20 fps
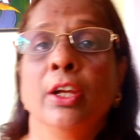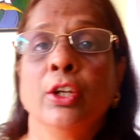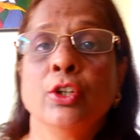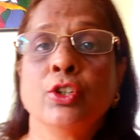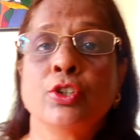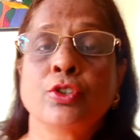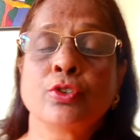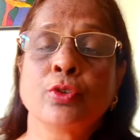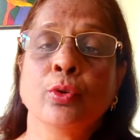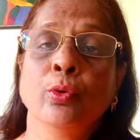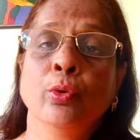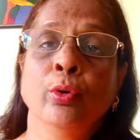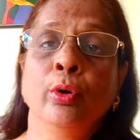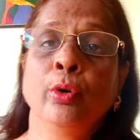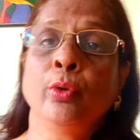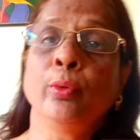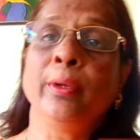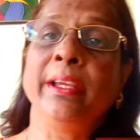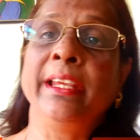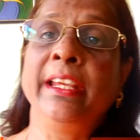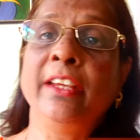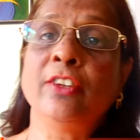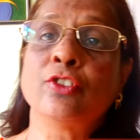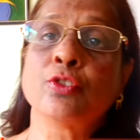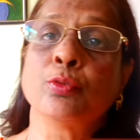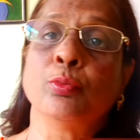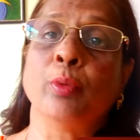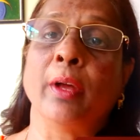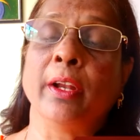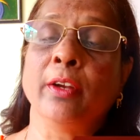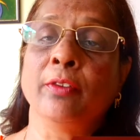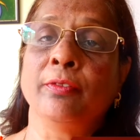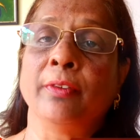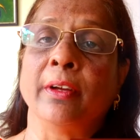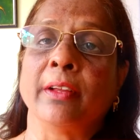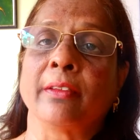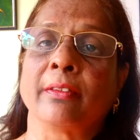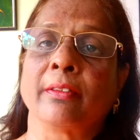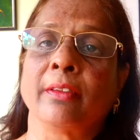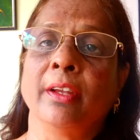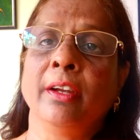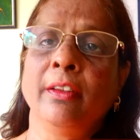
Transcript: shown to each one of us.